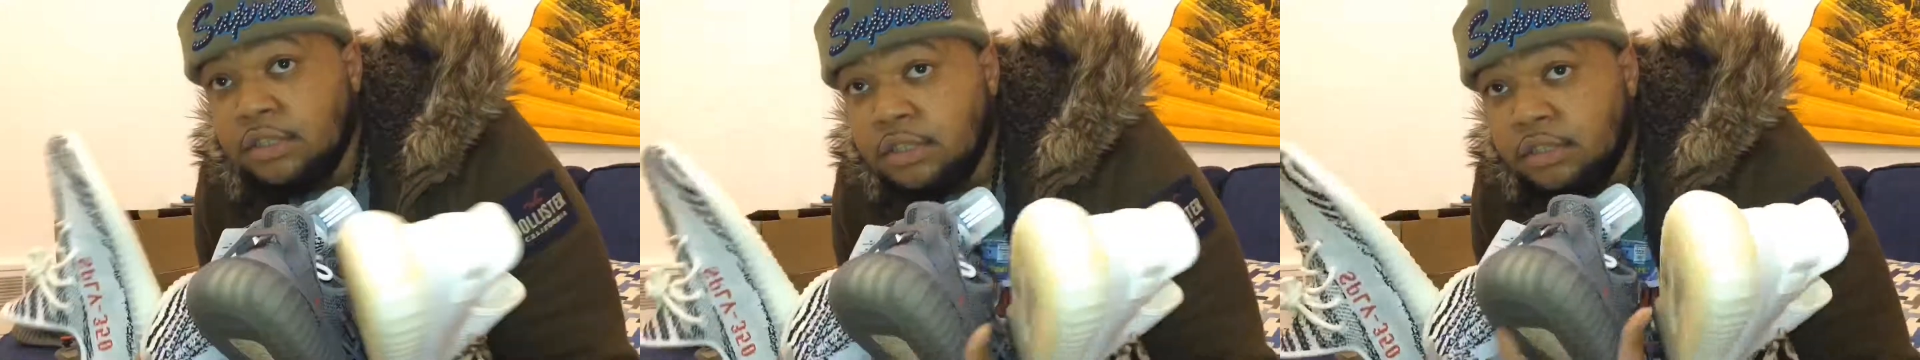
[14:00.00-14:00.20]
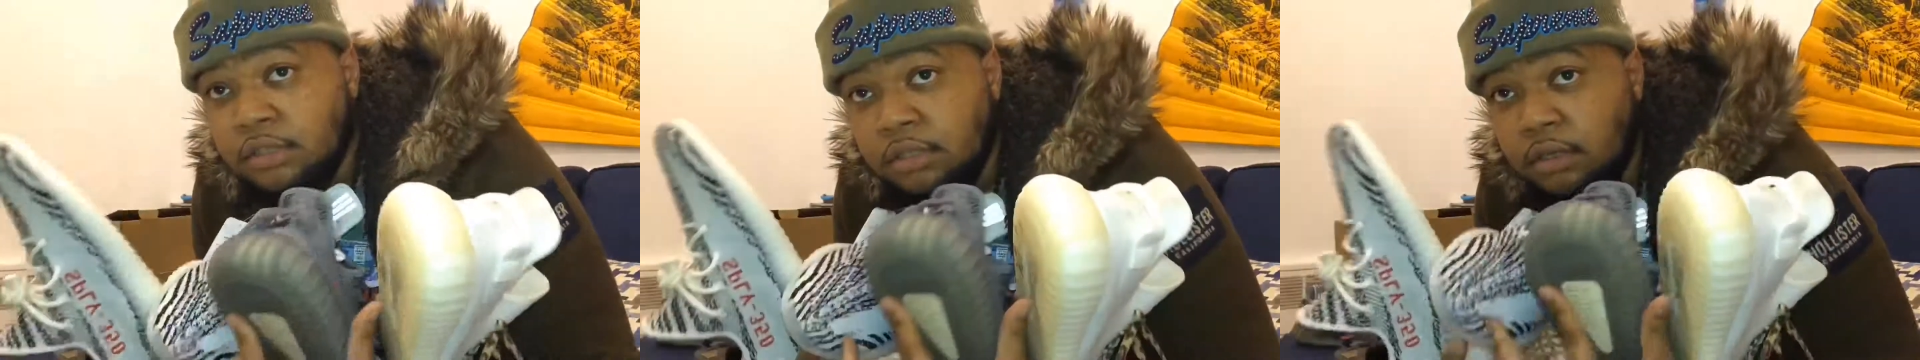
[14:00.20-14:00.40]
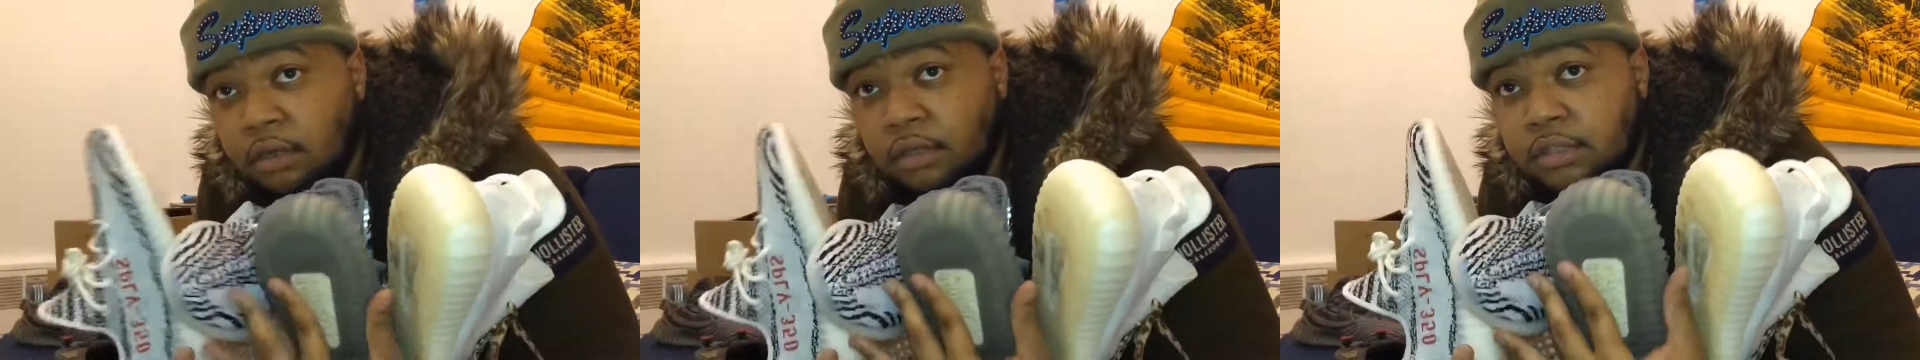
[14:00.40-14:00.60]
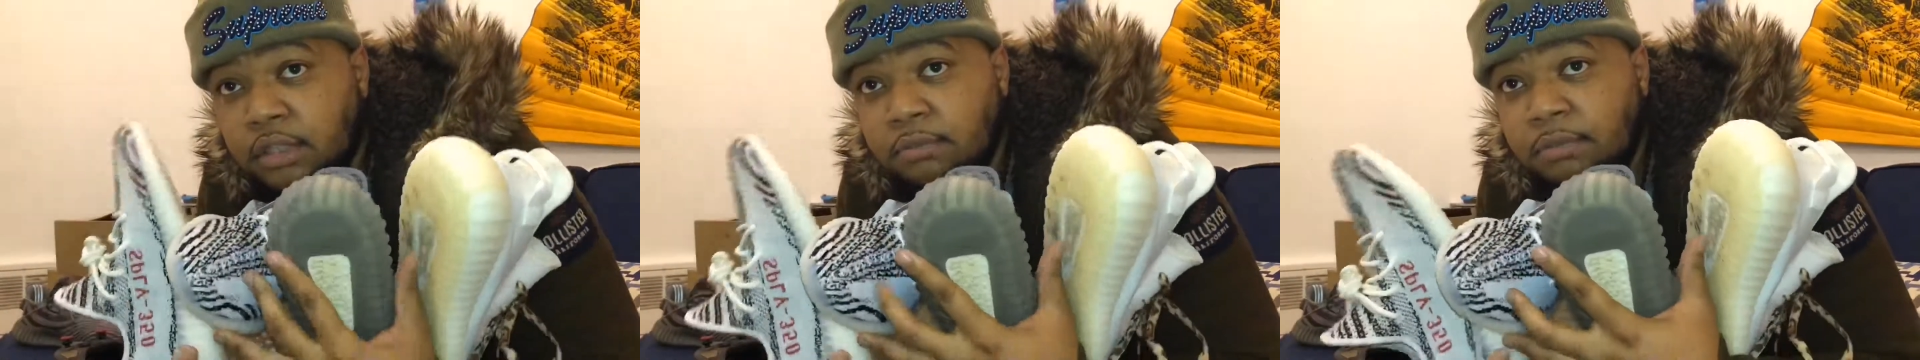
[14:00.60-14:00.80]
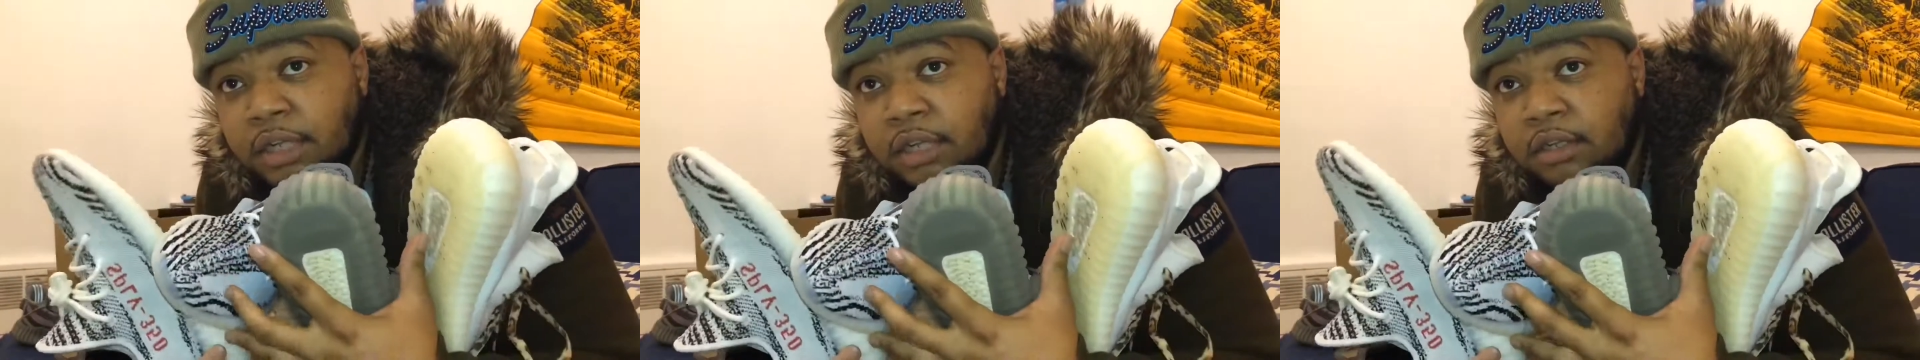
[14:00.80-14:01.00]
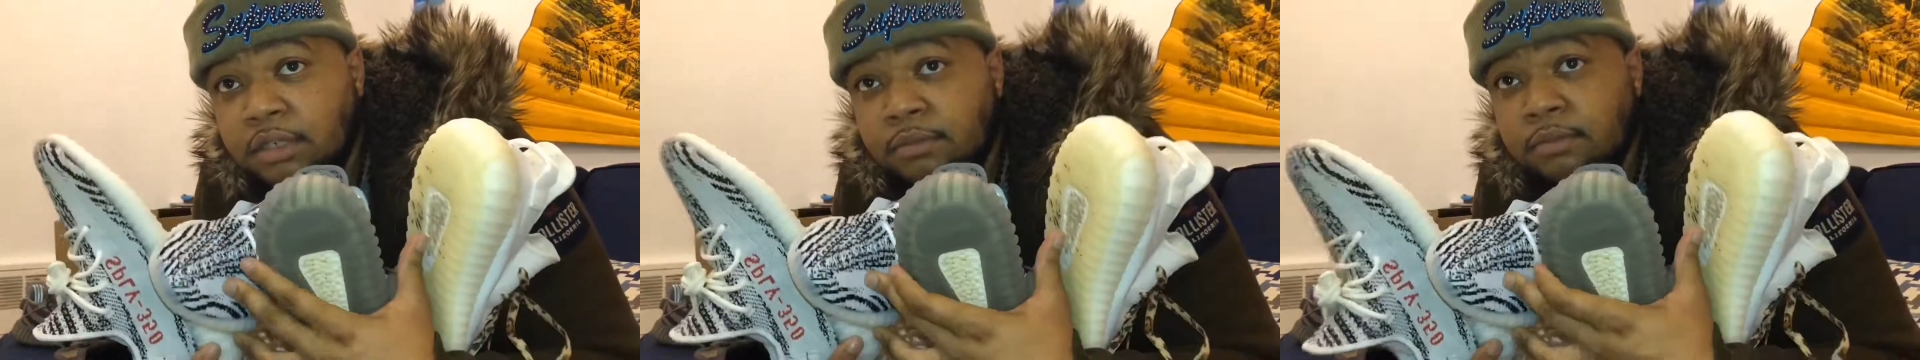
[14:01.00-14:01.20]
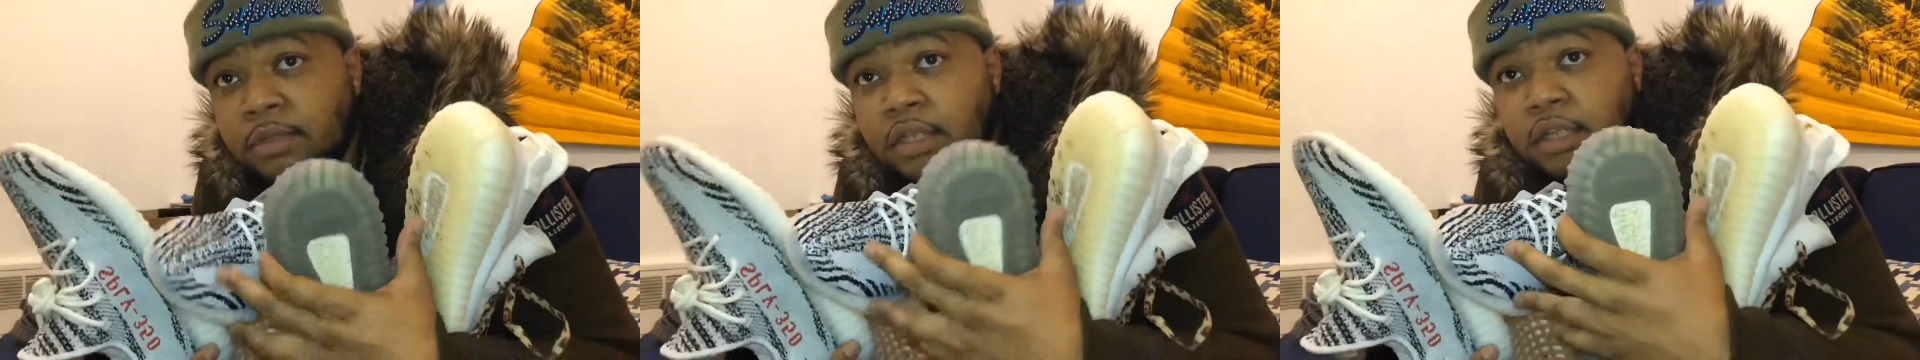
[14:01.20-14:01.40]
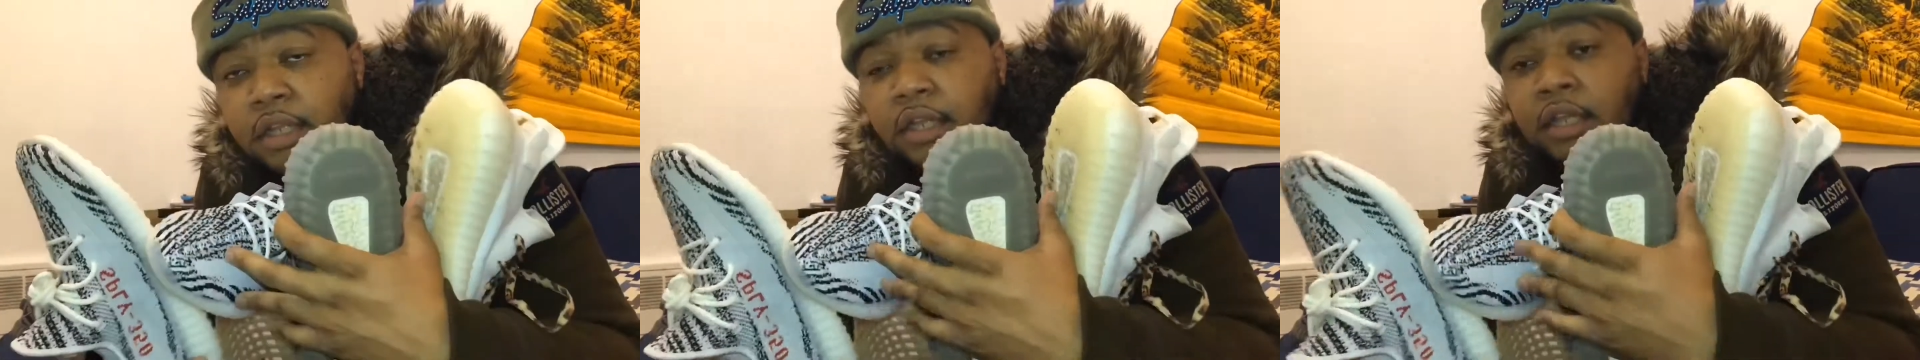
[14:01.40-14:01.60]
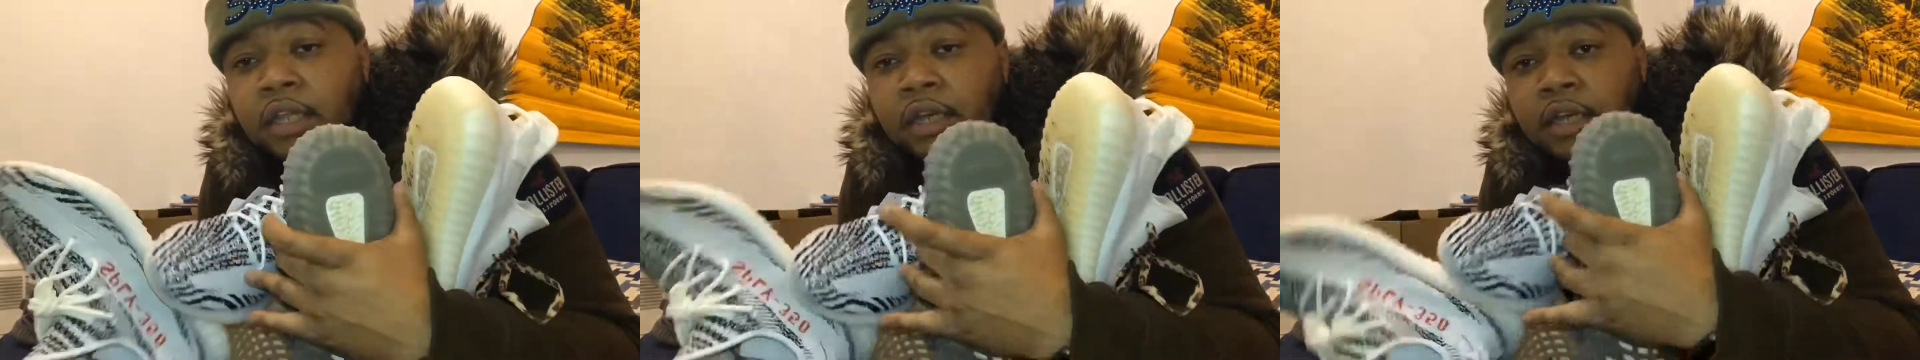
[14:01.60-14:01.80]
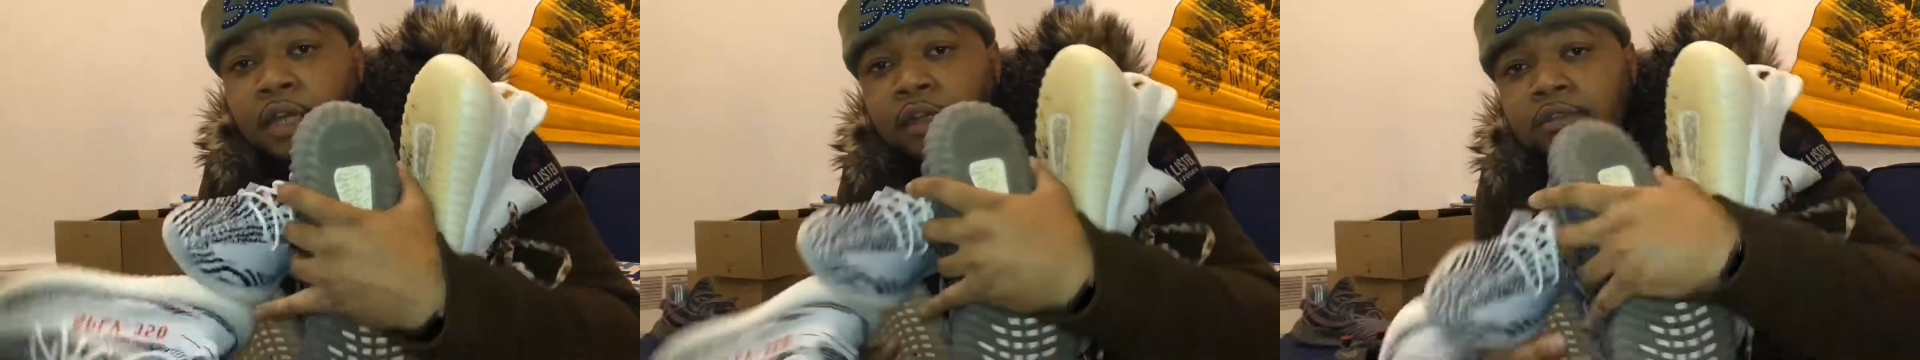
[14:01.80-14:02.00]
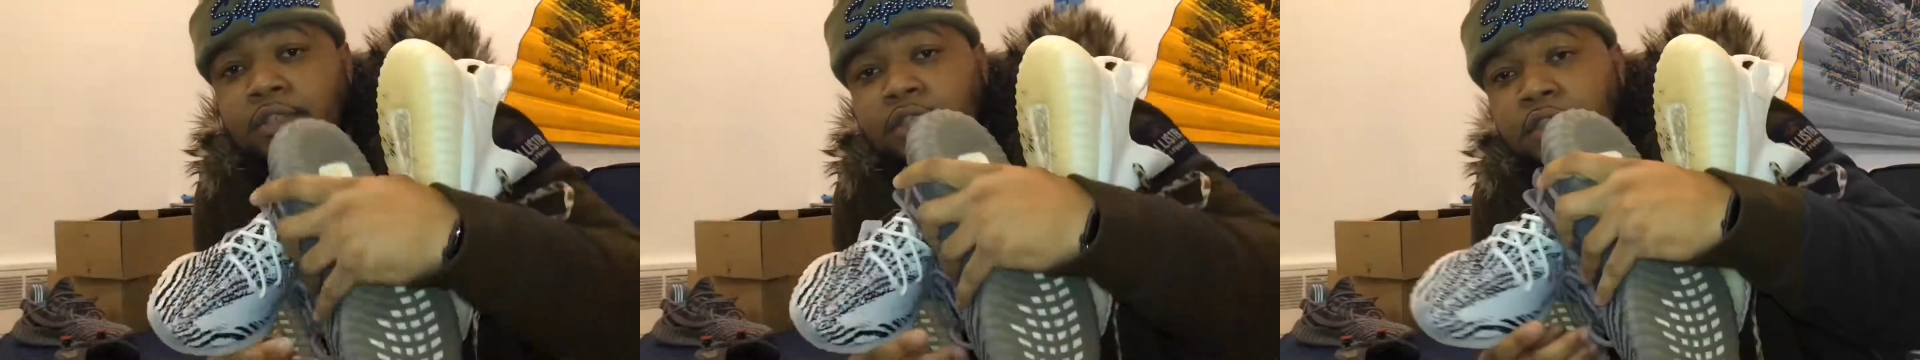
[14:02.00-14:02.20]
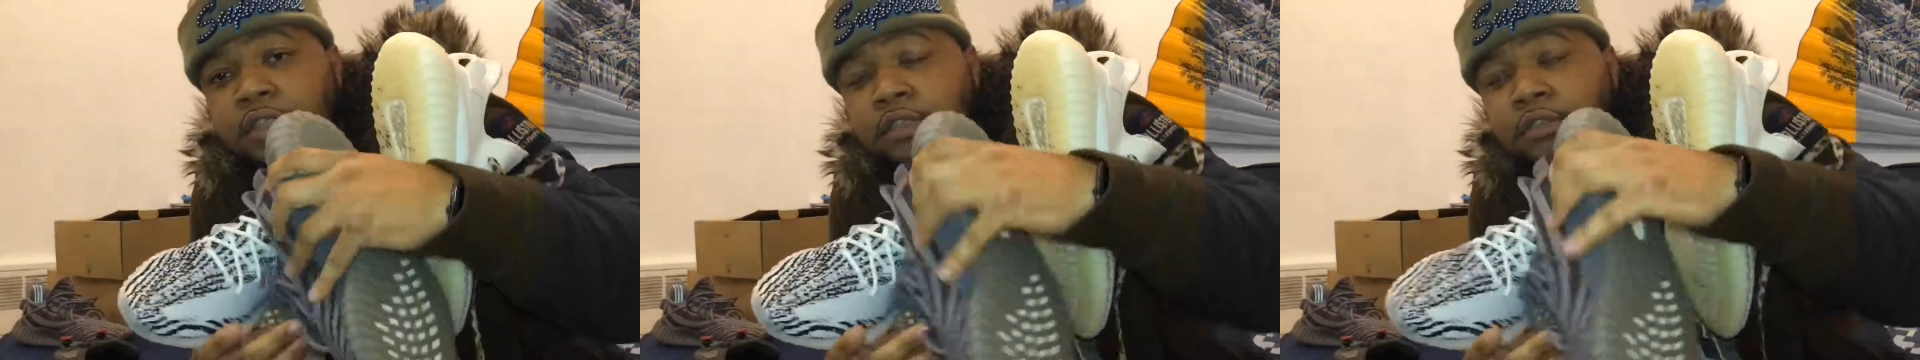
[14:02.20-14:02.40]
just talked about them, and I'll see